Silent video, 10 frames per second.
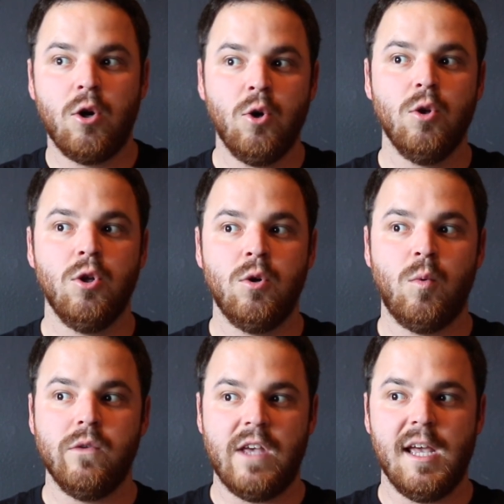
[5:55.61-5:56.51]
Hulu
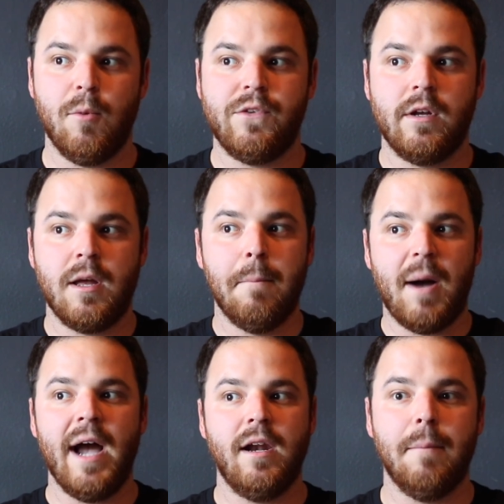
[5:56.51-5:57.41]
was able to
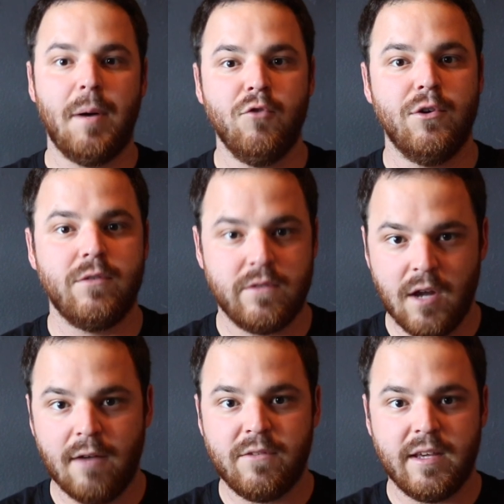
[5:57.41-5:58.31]
combine a bunch of
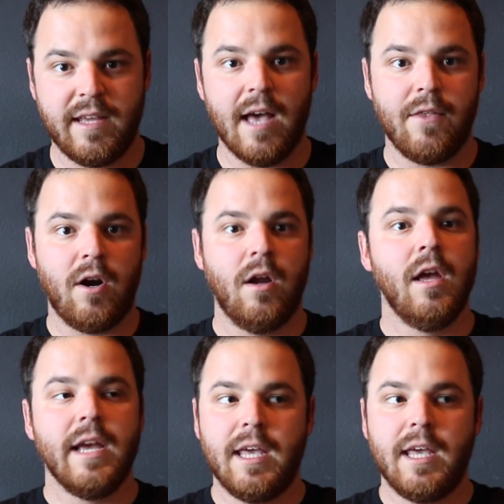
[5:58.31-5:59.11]
stuff together,